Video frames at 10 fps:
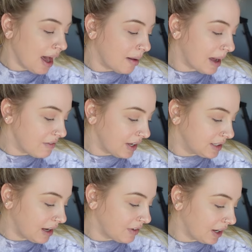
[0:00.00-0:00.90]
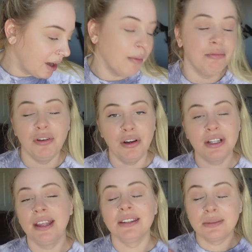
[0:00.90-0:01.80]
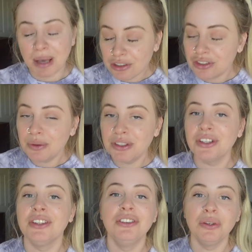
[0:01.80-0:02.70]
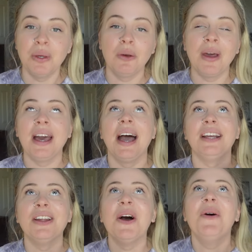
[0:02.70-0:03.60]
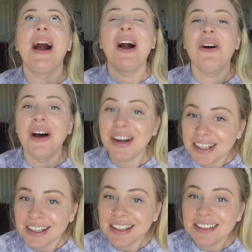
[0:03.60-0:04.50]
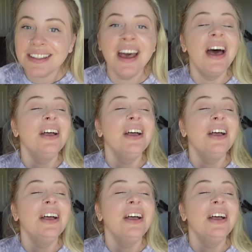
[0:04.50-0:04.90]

Um, I find that very helpful, especially when you're in the two week wait. I know how hard it is.